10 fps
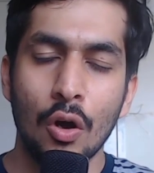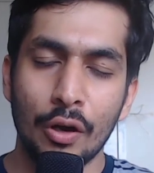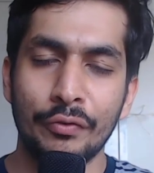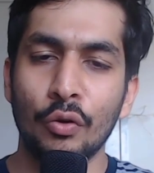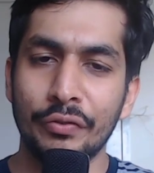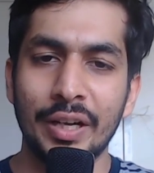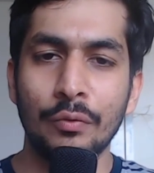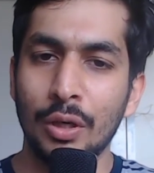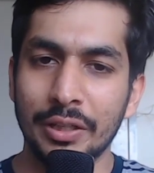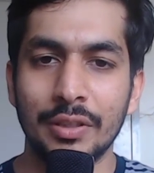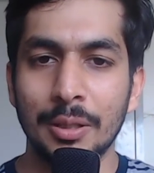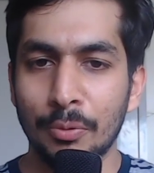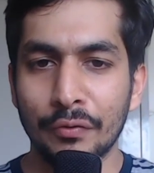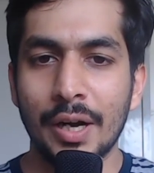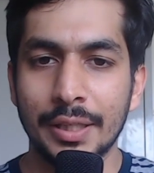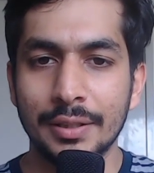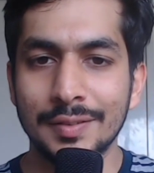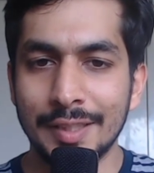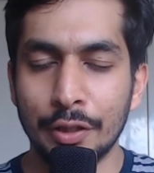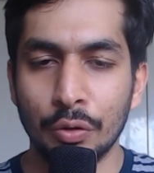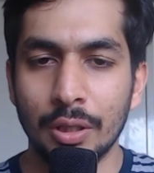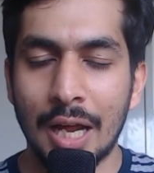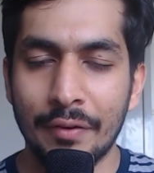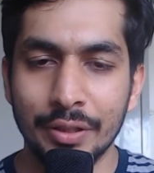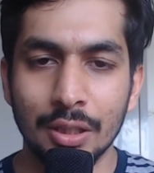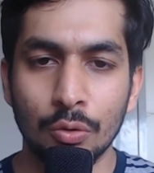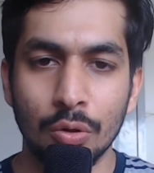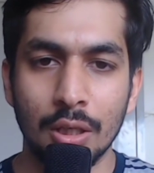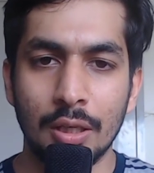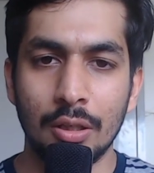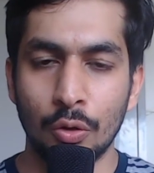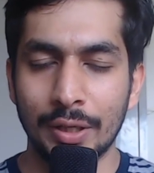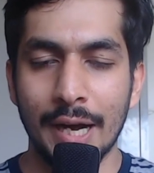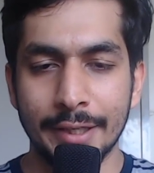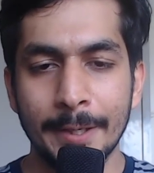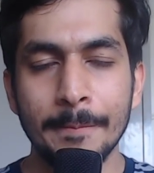or 4, 5, whatever number of articles that you are having a look at.